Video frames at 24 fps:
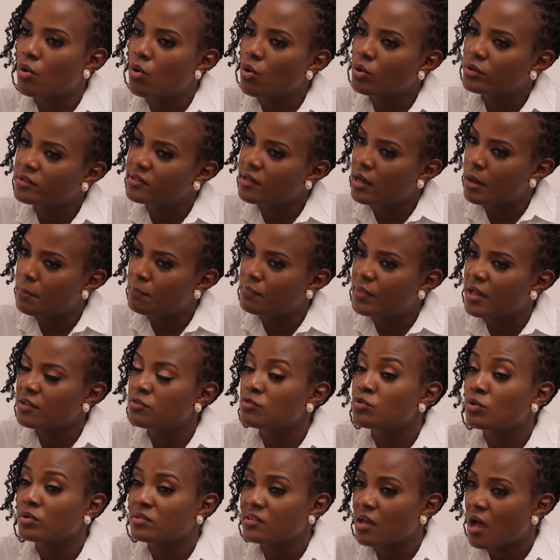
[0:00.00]
to live your
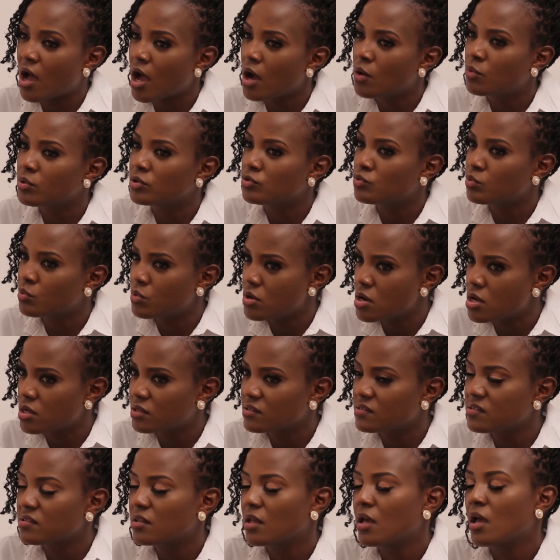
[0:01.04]
life the way you did
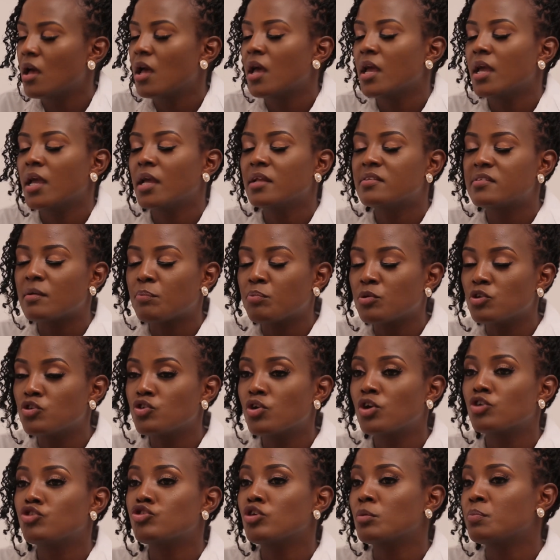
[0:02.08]
before, and it's
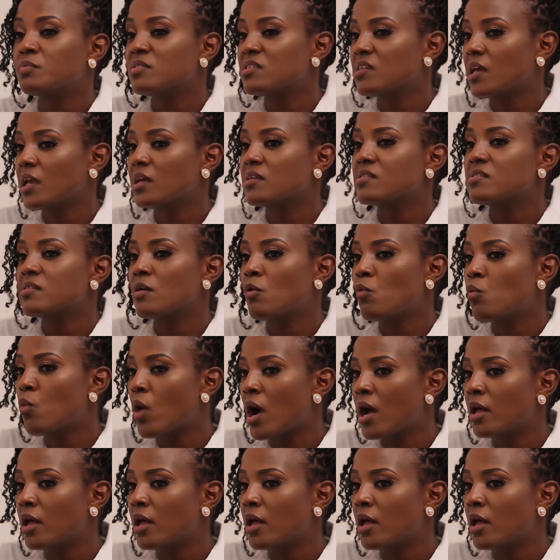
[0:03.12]
quite depressing.